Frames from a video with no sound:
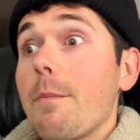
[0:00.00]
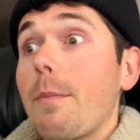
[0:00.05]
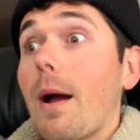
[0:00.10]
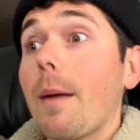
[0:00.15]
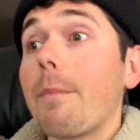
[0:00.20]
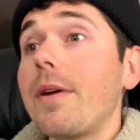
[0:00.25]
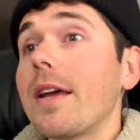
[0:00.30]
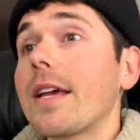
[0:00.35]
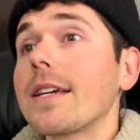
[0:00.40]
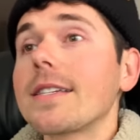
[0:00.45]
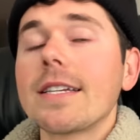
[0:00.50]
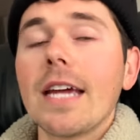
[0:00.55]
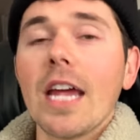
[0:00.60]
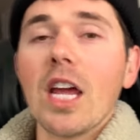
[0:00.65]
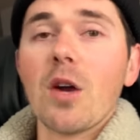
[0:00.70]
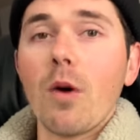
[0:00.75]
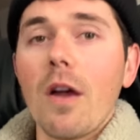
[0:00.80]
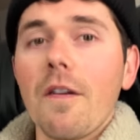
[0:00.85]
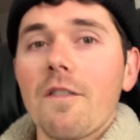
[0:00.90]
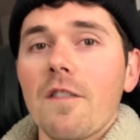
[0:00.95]
my biggest
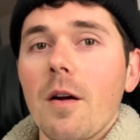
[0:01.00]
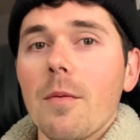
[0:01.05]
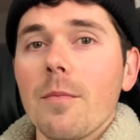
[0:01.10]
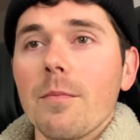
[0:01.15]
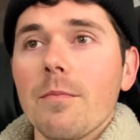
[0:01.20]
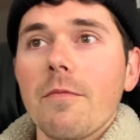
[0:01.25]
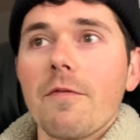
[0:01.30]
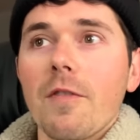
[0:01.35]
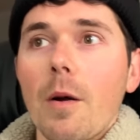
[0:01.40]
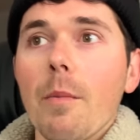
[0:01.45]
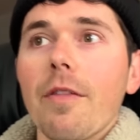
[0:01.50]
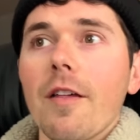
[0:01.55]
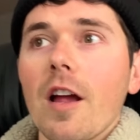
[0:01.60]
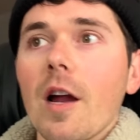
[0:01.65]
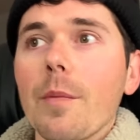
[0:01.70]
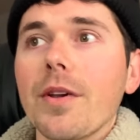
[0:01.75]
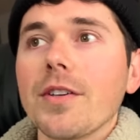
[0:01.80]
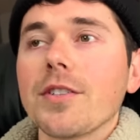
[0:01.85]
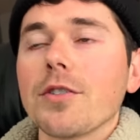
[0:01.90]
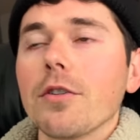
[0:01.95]
takeaway from from
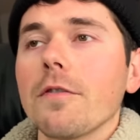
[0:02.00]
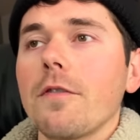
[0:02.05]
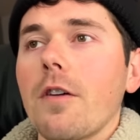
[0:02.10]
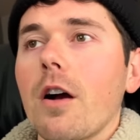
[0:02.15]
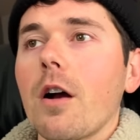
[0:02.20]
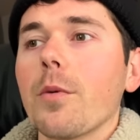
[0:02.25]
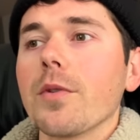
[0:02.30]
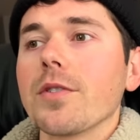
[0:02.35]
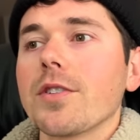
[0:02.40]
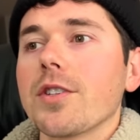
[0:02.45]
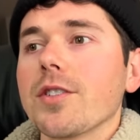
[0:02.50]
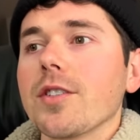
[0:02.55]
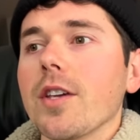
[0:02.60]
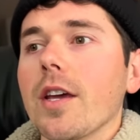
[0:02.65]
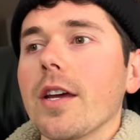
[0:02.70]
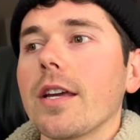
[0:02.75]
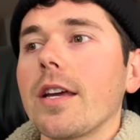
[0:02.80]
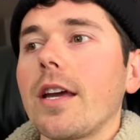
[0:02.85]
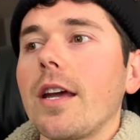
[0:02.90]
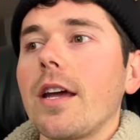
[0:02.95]
therapy so far was just
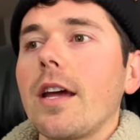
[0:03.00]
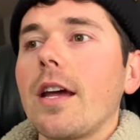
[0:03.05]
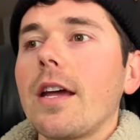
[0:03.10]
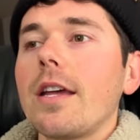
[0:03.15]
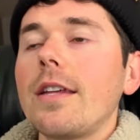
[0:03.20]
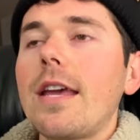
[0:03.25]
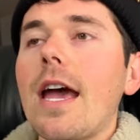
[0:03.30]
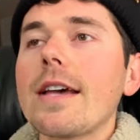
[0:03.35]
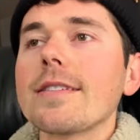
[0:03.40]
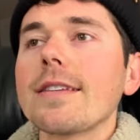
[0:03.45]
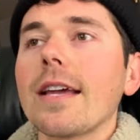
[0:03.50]
like yes